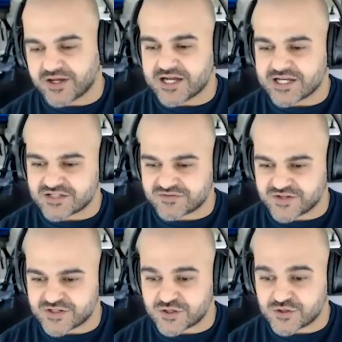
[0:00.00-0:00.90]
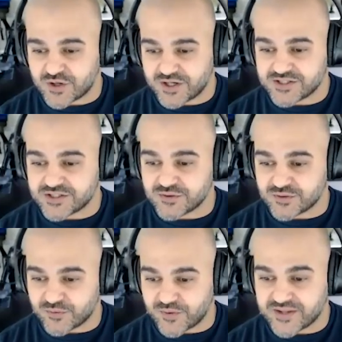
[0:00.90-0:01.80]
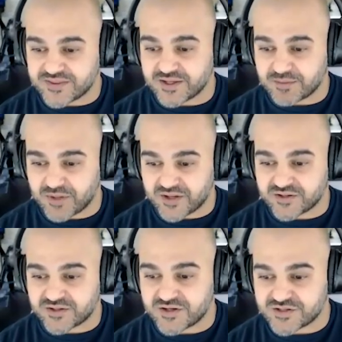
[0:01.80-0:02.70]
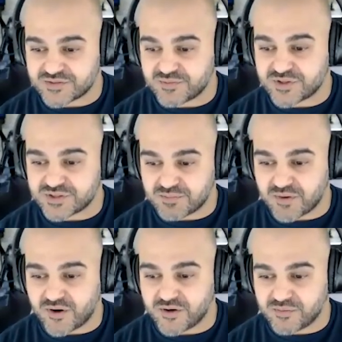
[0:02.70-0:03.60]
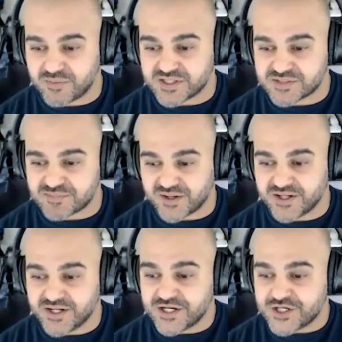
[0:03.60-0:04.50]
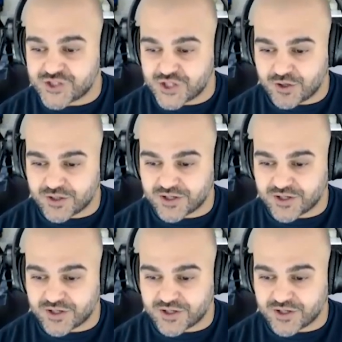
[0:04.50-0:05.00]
ISVs are trying to do the right thing by their customers and partner base by sharing